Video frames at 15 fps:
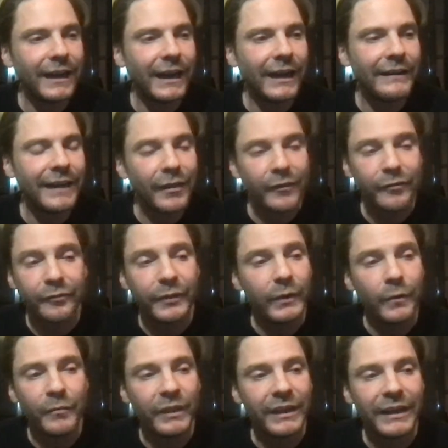another
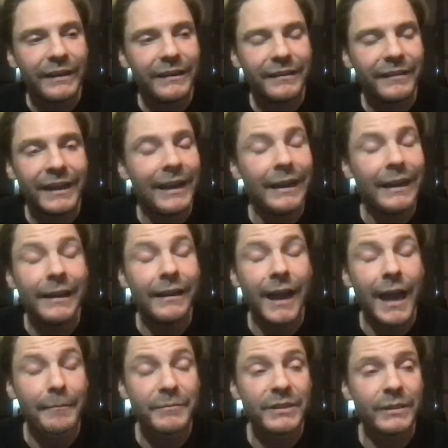film that I
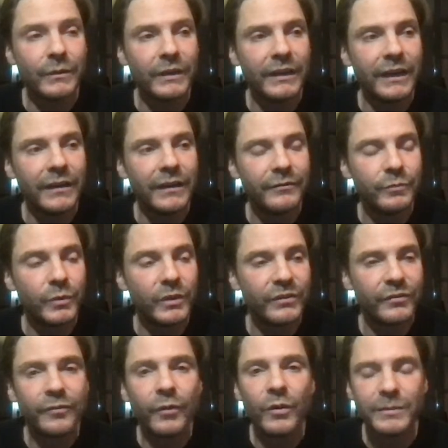absolutely loved
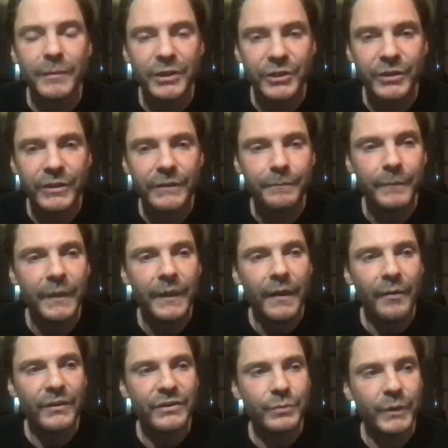was Force Majeure,
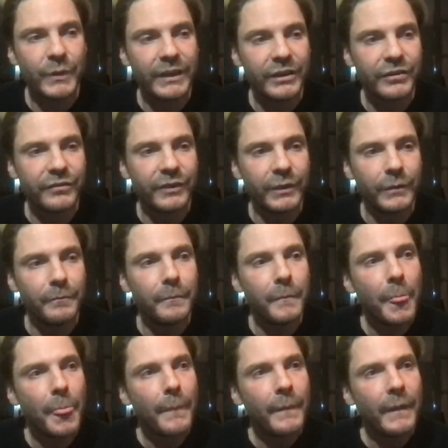the Swedish film.
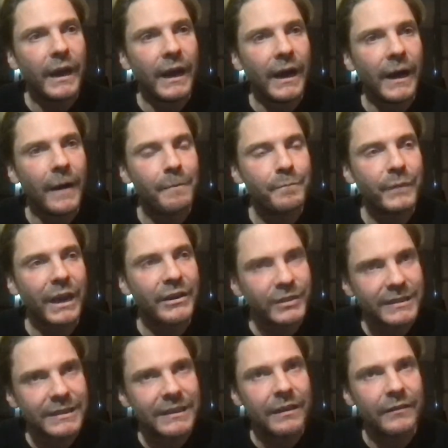I
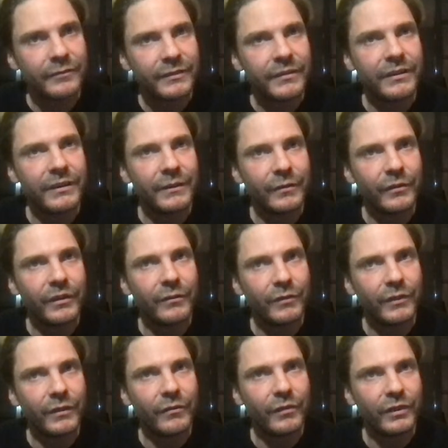just loved
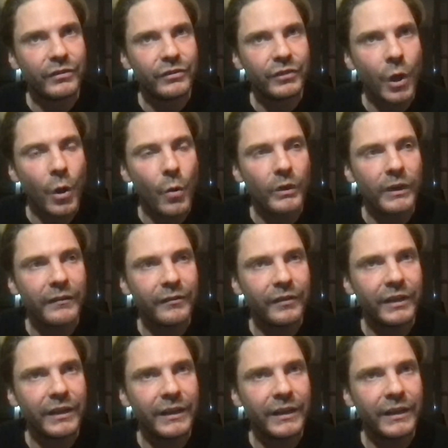the tone and